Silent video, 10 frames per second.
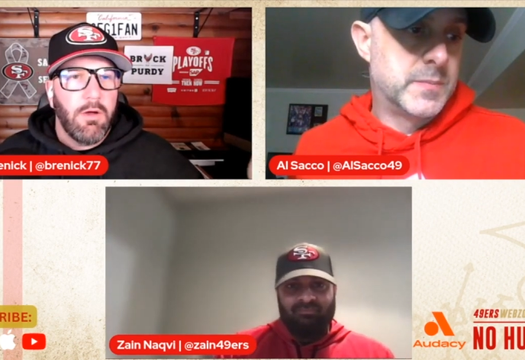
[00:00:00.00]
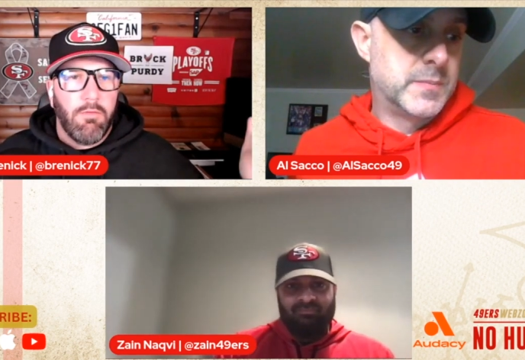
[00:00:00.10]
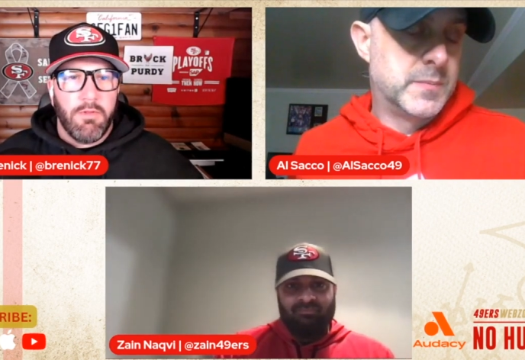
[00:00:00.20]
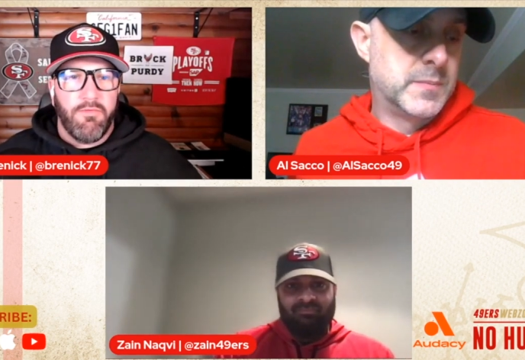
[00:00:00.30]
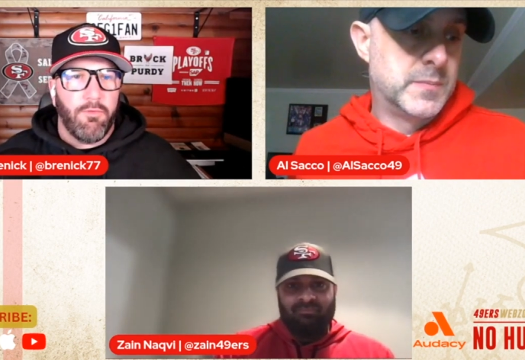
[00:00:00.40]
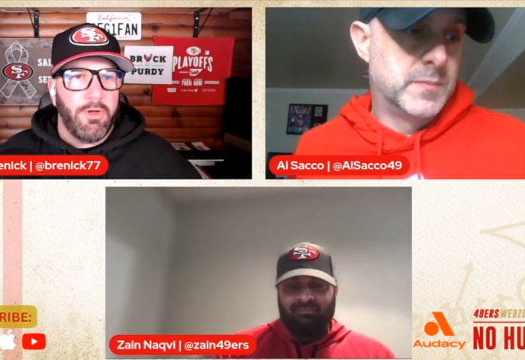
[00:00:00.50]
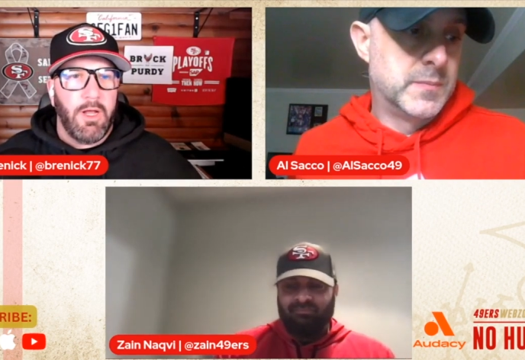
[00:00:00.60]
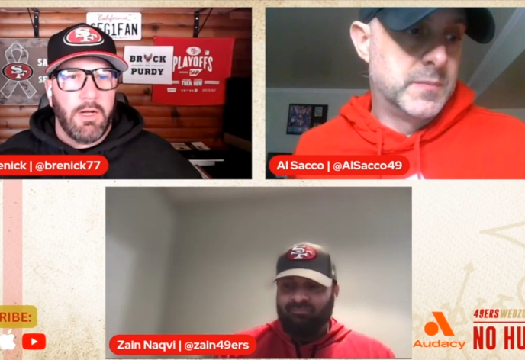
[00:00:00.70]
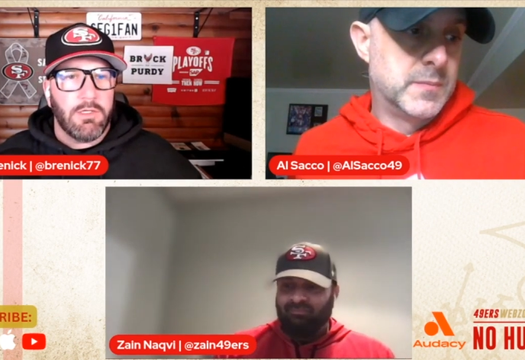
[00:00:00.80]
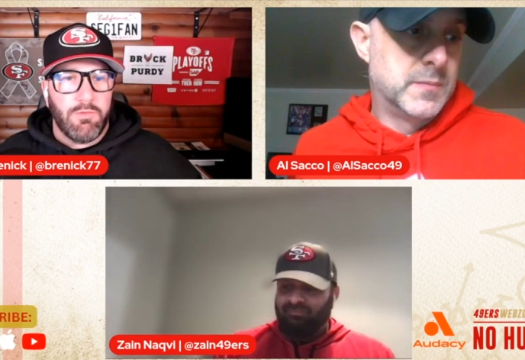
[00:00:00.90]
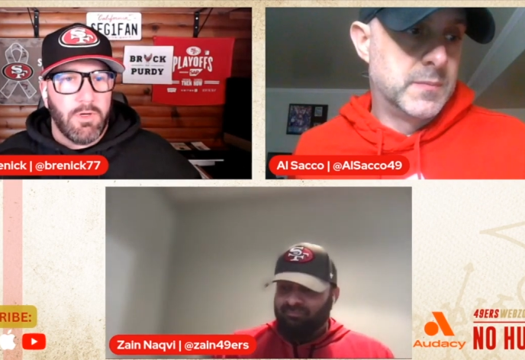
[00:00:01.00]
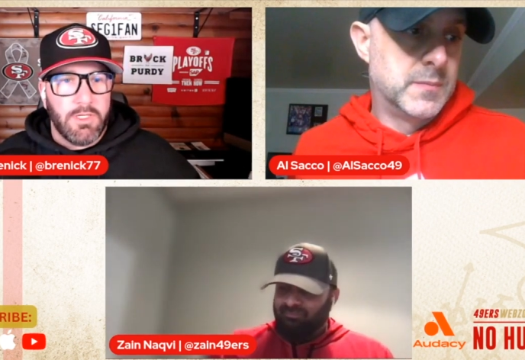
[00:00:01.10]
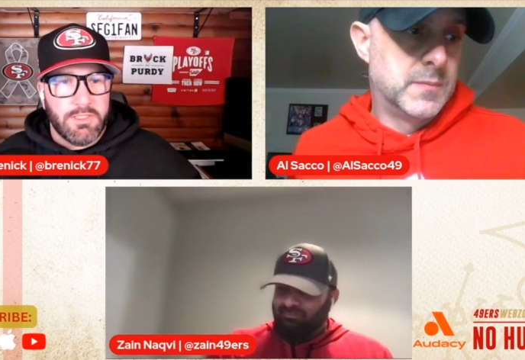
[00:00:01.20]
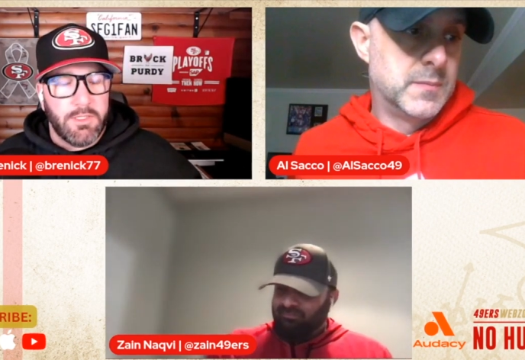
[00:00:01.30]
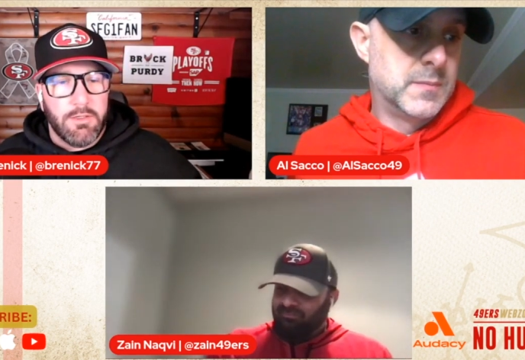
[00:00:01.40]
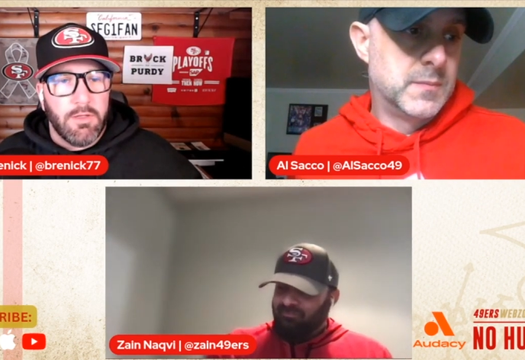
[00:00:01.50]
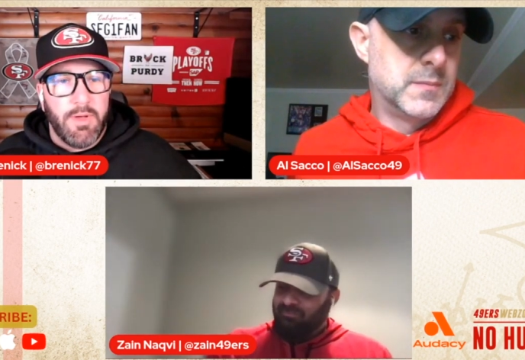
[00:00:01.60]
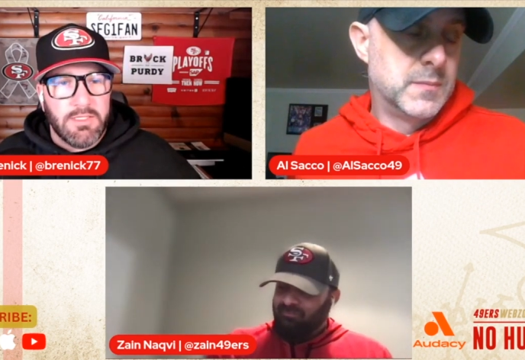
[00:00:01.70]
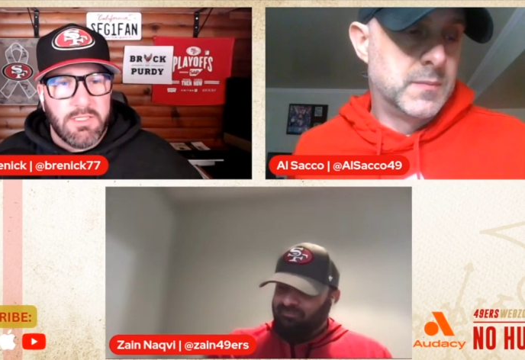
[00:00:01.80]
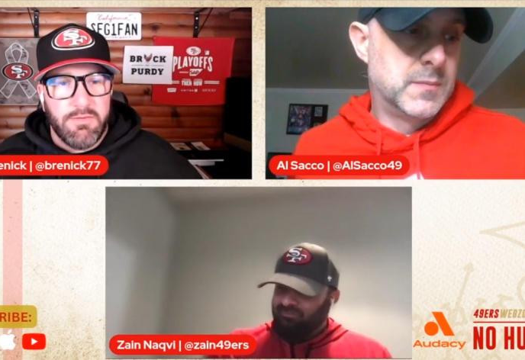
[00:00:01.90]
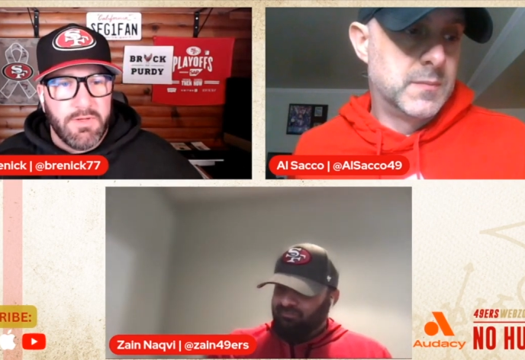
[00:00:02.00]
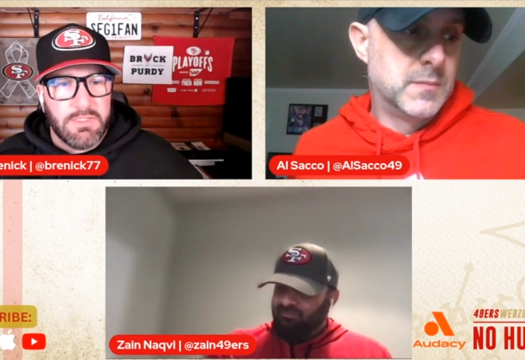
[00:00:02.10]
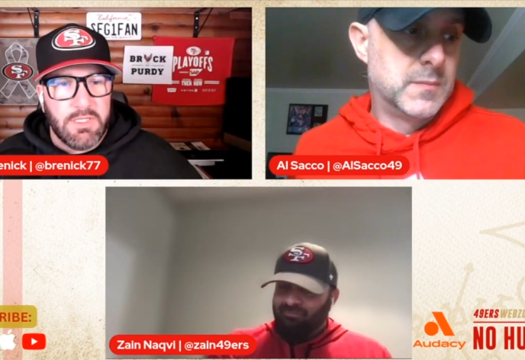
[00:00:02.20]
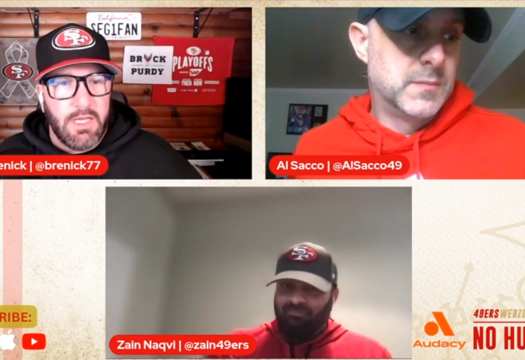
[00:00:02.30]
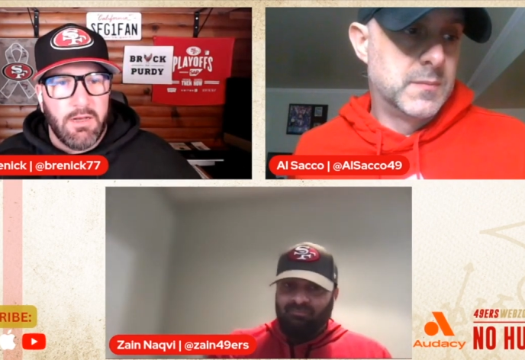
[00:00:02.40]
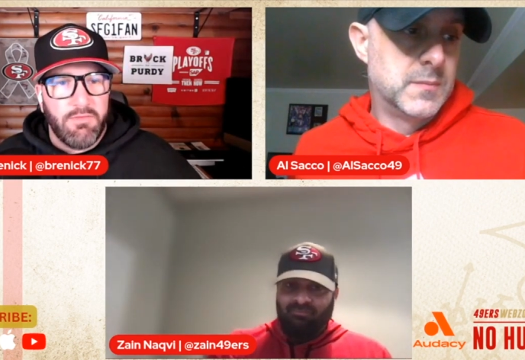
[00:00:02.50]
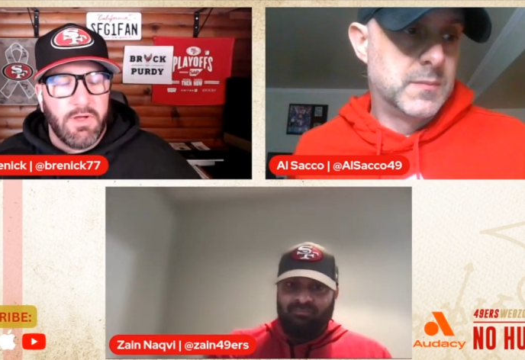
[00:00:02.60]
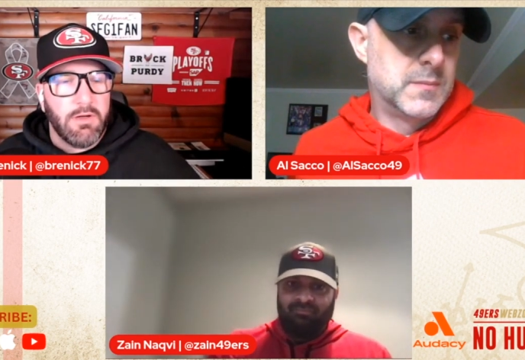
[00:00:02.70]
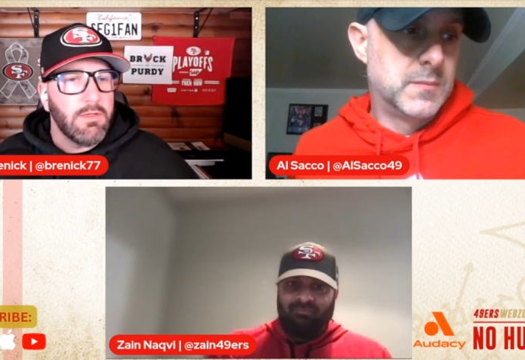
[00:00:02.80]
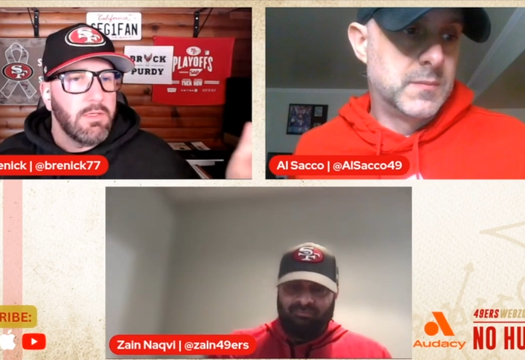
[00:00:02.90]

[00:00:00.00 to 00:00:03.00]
Speaker 1: where the 49ers weren't considered the best defense in the NFL